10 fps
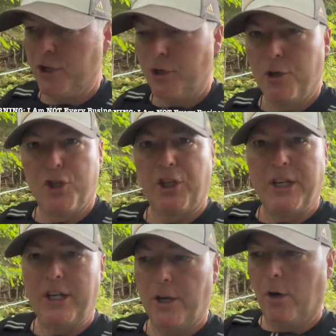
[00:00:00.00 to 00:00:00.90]
you usually
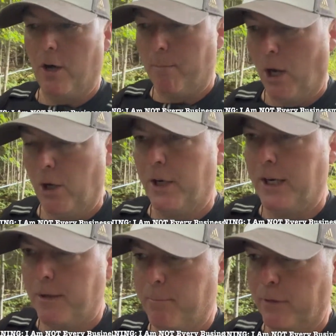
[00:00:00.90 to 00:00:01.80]
hear on a
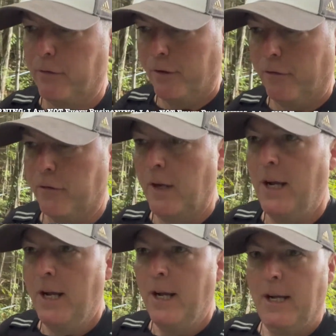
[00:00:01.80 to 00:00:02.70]
marketing and business
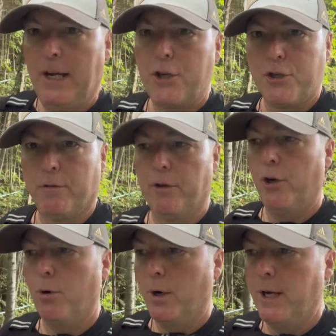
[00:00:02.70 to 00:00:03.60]

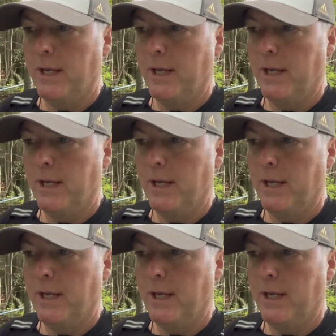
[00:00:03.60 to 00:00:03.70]
interview.